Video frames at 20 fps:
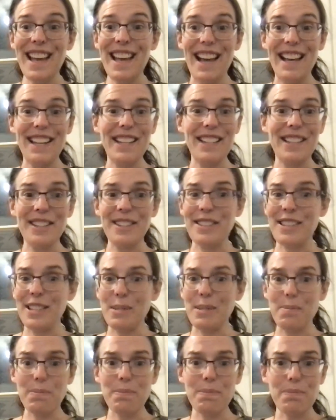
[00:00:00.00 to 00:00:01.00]
and he does
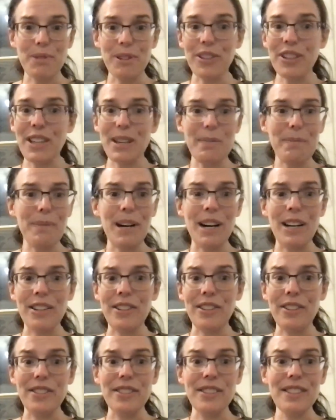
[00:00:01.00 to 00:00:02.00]
these brilliant
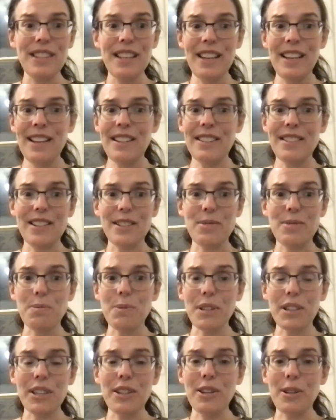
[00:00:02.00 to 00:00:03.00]
models, does
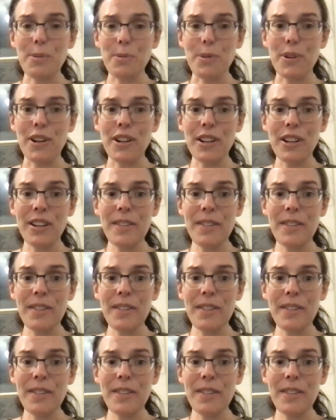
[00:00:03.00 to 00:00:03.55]
really good work.